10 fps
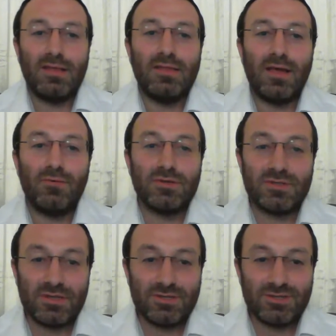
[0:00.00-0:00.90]
Now,
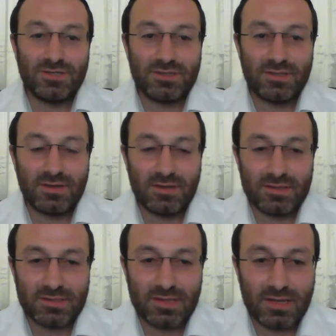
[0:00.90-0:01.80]
what's interesting
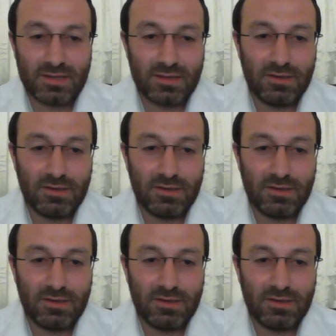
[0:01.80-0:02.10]
is that,